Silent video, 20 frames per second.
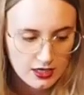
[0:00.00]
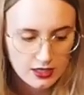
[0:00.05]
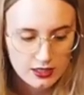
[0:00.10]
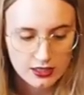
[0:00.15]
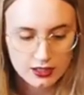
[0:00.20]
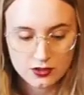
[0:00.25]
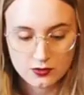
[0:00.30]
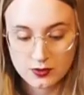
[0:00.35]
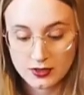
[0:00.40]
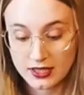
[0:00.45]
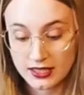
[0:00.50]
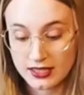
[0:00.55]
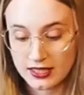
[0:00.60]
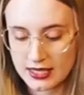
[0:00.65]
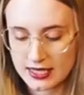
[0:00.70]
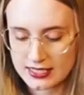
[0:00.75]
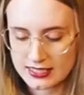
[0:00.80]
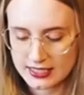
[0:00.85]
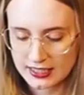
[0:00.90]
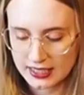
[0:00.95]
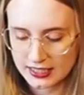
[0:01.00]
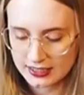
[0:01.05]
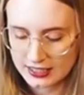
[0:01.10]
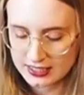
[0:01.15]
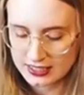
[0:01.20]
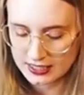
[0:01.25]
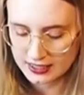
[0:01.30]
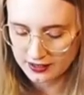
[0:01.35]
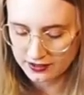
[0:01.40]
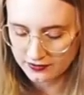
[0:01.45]
It's really nice. I got this
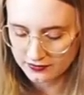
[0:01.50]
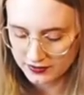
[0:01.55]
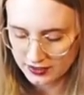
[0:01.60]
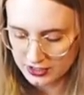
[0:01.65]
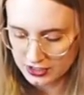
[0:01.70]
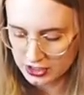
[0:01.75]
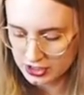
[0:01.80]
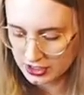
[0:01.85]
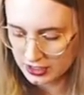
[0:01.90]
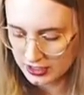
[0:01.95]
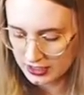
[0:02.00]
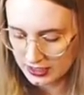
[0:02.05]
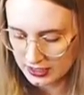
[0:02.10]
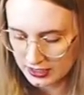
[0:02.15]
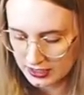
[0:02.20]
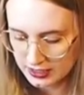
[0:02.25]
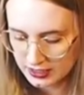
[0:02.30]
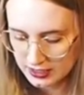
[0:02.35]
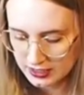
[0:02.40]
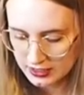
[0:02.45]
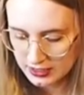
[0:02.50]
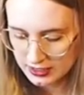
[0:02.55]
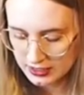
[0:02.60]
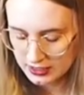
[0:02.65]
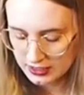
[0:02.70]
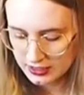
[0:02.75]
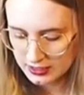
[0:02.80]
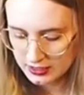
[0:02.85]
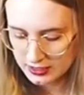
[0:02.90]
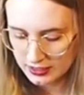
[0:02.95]
at a convention,
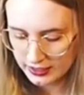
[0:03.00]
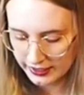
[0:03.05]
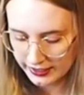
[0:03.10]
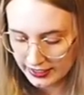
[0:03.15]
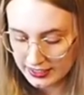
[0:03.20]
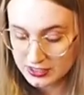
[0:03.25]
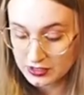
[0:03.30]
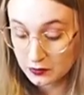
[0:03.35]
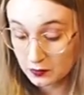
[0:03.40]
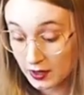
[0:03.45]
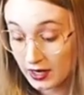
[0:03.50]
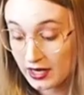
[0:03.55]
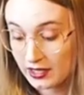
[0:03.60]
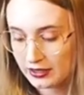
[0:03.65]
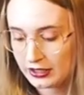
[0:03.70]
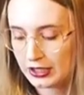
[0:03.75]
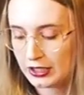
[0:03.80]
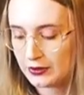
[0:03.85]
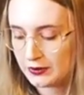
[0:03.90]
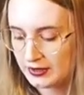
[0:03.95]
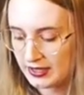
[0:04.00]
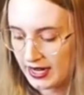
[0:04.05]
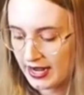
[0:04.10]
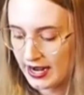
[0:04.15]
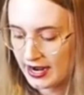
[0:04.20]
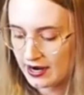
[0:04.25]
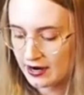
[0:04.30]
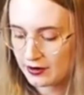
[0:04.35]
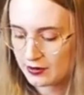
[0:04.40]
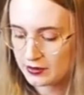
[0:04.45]
I guess a while ago
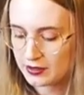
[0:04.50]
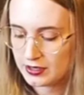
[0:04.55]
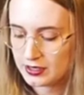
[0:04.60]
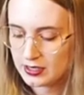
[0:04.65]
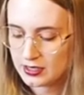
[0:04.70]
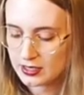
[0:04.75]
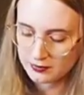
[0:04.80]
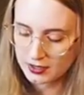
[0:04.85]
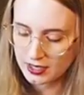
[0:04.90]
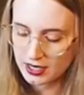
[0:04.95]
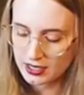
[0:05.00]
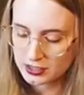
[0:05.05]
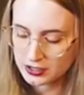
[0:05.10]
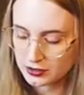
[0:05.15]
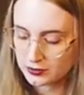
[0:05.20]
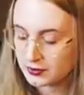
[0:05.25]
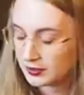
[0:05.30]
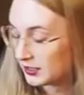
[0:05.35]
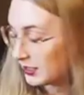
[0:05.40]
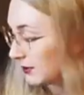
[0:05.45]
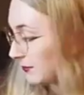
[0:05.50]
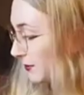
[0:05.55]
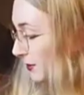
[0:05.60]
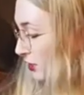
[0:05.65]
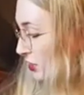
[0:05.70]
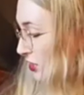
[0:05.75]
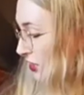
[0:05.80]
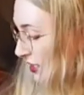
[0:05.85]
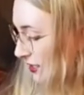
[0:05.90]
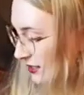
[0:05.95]
now, but I do really
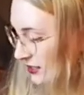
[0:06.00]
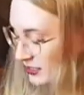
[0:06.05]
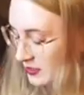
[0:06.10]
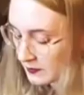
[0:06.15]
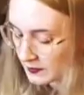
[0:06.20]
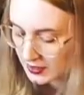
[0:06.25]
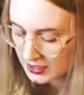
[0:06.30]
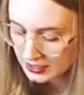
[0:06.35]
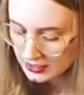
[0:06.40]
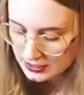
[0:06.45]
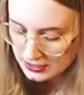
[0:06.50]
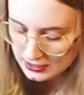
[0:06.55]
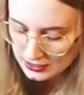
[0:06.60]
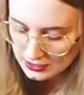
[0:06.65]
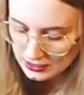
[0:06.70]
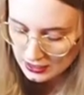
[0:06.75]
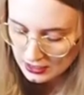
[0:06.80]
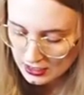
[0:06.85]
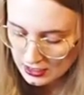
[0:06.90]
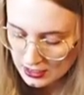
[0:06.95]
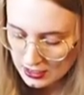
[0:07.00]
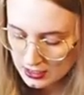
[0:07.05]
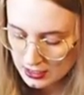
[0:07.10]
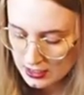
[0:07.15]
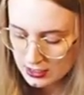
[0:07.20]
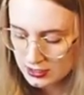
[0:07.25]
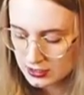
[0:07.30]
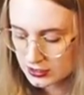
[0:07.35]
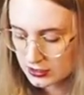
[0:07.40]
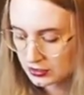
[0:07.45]
appreciate this piece,
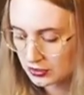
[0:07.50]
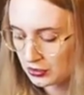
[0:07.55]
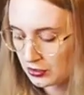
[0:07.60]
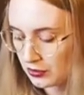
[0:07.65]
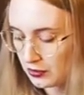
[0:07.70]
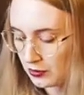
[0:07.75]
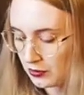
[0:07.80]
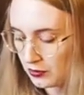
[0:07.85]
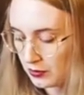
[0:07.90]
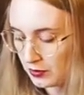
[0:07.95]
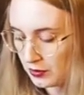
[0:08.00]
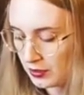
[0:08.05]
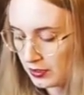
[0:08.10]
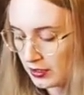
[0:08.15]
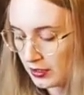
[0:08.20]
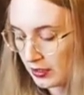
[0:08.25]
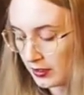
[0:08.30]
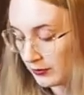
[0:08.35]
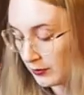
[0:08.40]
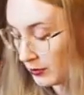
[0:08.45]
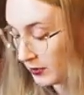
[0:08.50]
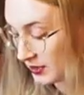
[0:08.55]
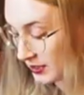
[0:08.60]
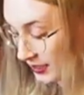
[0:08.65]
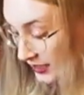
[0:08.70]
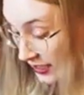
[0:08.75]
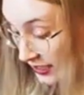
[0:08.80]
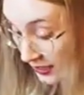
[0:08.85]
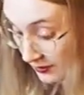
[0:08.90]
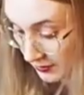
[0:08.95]
so I'm going to
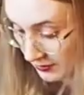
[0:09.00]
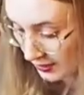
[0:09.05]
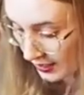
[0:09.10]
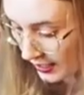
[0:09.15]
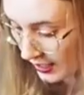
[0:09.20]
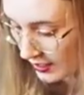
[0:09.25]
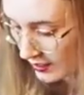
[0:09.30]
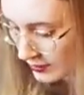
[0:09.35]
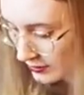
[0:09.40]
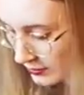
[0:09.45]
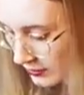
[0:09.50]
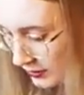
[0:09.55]
keep that.